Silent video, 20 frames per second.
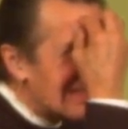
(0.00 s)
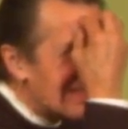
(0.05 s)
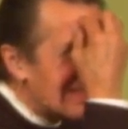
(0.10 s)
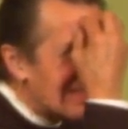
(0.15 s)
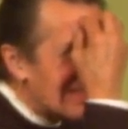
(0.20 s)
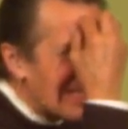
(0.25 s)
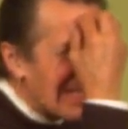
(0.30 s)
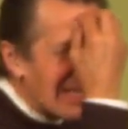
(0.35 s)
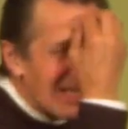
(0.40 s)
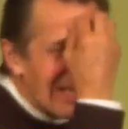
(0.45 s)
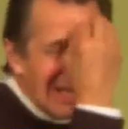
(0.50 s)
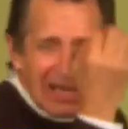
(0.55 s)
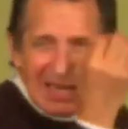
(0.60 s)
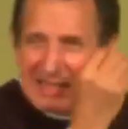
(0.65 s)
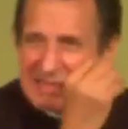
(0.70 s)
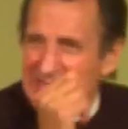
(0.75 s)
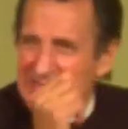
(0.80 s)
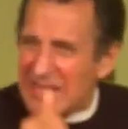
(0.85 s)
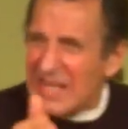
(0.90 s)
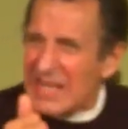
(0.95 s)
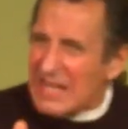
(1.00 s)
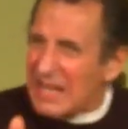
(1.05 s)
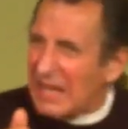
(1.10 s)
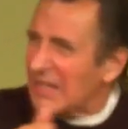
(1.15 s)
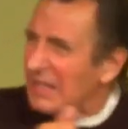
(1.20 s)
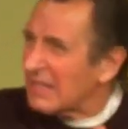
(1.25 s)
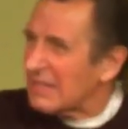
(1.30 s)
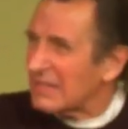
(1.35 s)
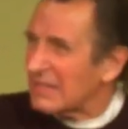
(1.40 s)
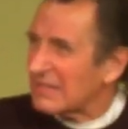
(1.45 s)
He had an idea
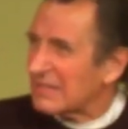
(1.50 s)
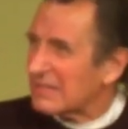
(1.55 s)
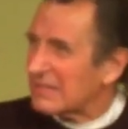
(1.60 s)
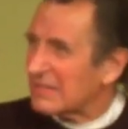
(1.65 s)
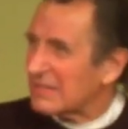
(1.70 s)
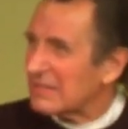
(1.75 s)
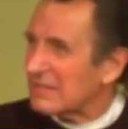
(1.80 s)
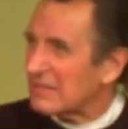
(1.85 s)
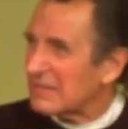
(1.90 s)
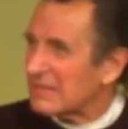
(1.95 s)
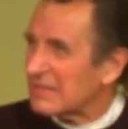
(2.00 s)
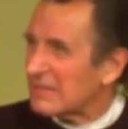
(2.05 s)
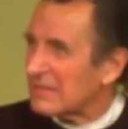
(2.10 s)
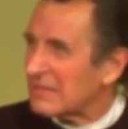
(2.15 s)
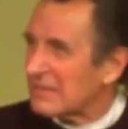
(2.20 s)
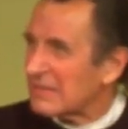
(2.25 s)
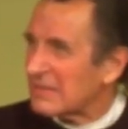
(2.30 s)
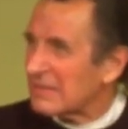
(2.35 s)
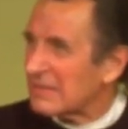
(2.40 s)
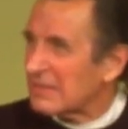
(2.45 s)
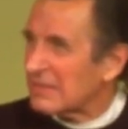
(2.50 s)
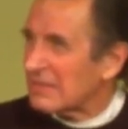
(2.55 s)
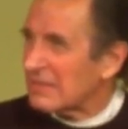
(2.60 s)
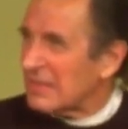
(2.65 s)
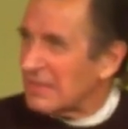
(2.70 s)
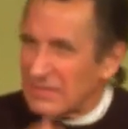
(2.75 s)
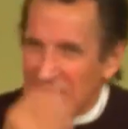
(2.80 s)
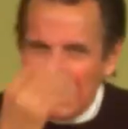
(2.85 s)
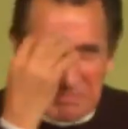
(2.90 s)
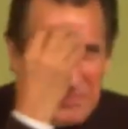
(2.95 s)
in
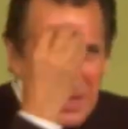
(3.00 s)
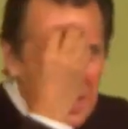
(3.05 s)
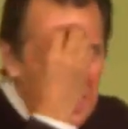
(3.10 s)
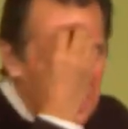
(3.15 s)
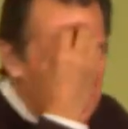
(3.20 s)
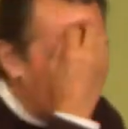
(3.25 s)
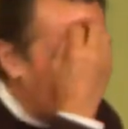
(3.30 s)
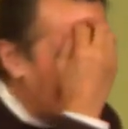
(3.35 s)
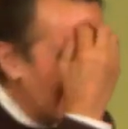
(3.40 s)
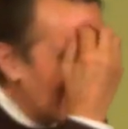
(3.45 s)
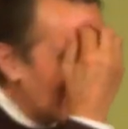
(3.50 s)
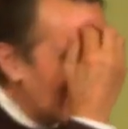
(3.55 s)
his mind and his